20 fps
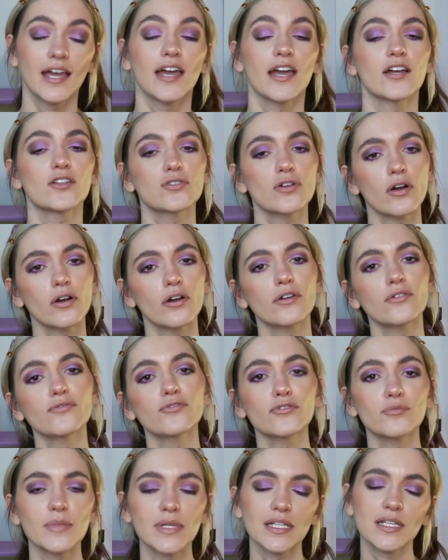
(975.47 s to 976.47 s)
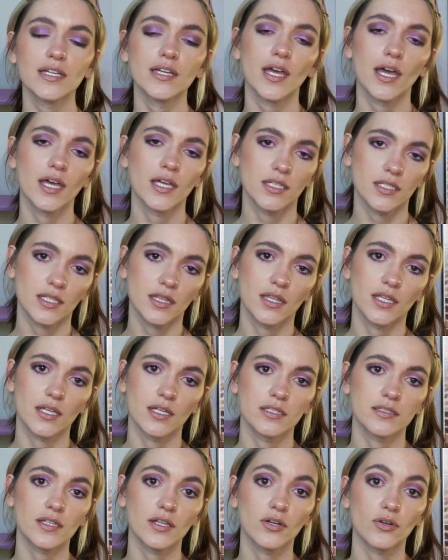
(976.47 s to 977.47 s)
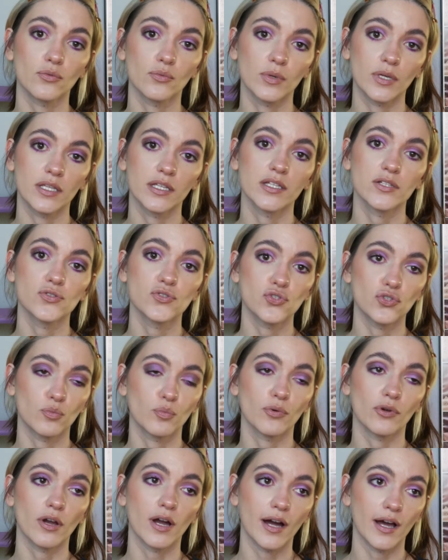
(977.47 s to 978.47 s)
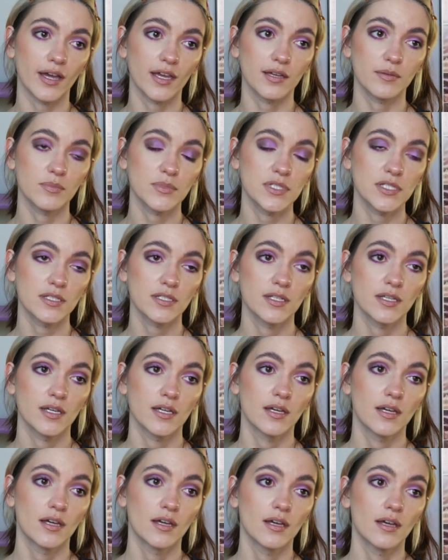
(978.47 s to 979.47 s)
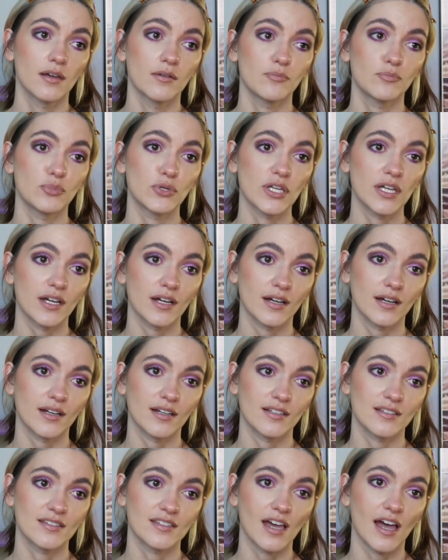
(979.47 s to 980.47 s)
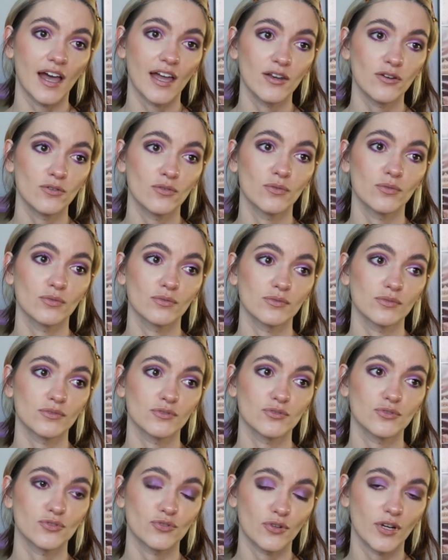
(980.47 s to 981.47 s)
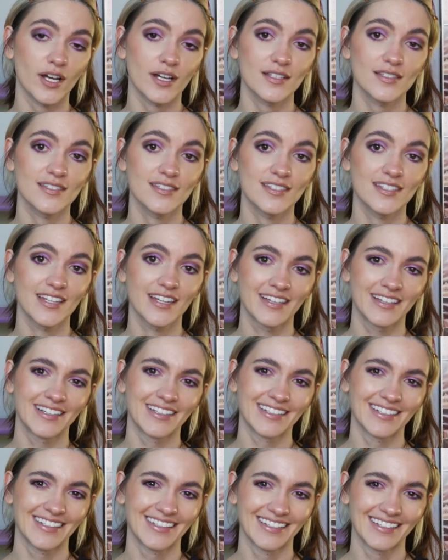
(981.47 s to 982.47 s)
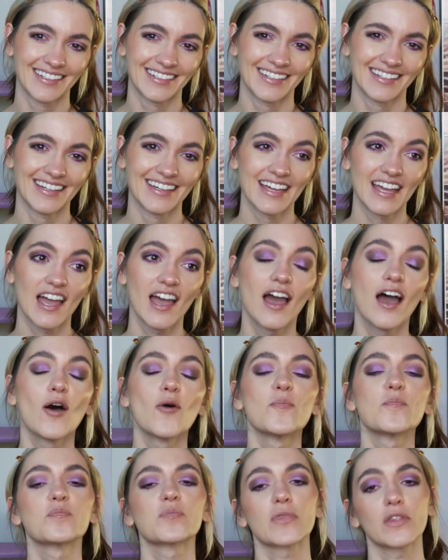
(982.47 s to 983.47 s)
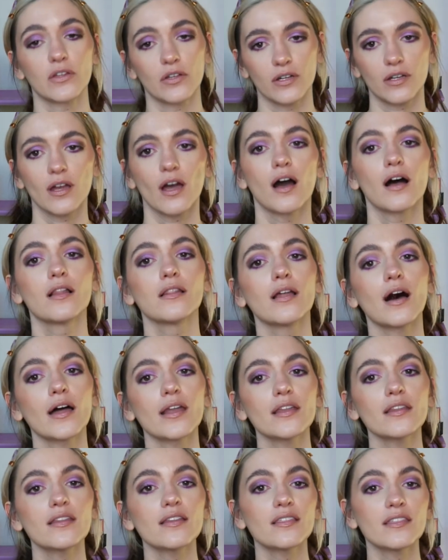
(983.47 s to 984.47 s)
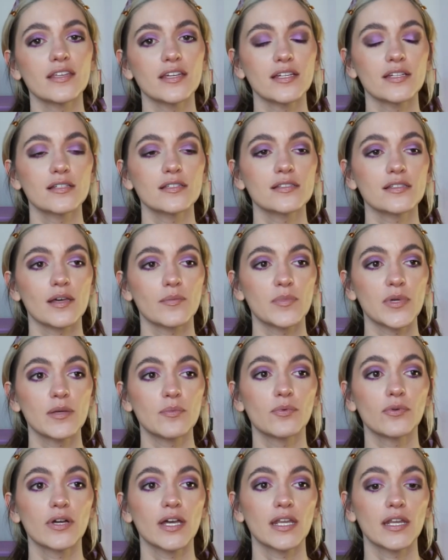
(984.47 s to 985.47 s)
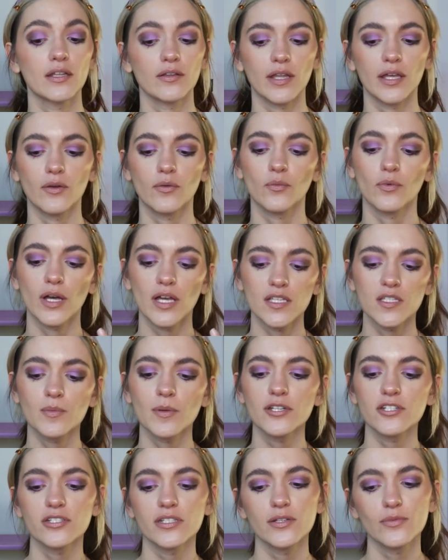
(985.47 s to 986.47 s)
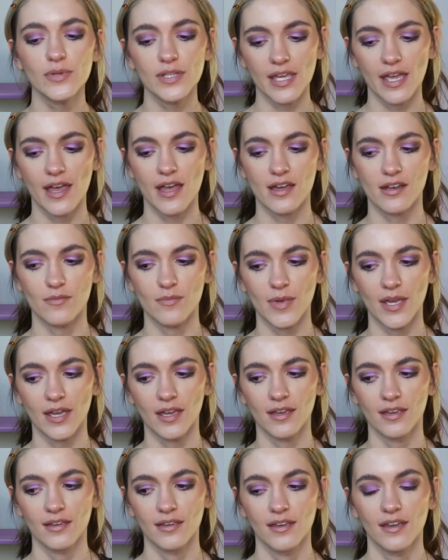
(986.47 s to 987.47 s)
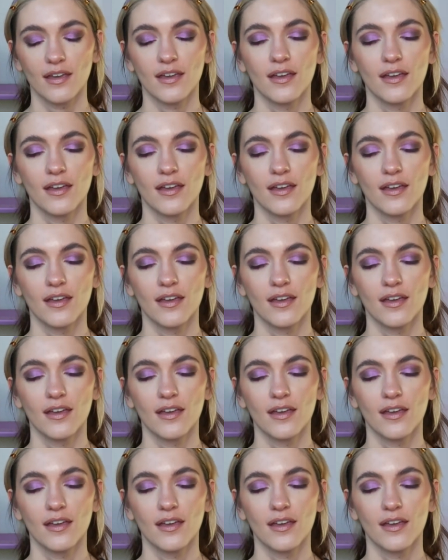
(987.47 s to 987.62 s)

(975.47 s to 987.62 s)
it's hard for me to get into things that are really super hyped because I don't trust... Look, a lot of the things that people get, like, especially with anime,